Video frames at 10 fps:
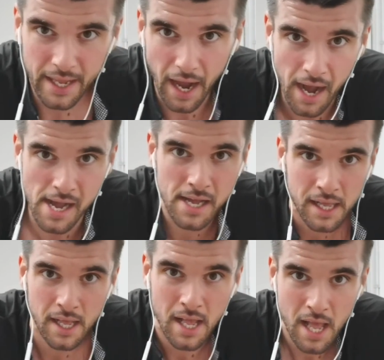Yeah,
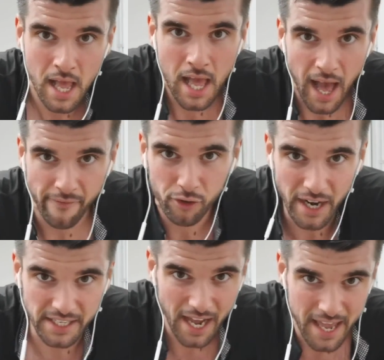have a
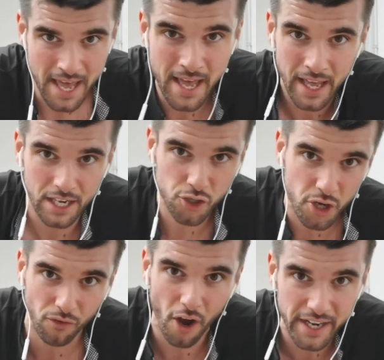great day,
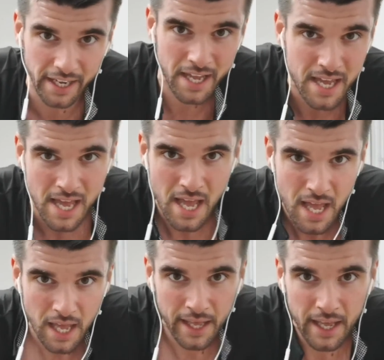enjoy your riding,
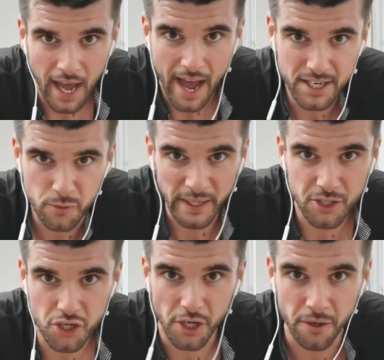and speak to you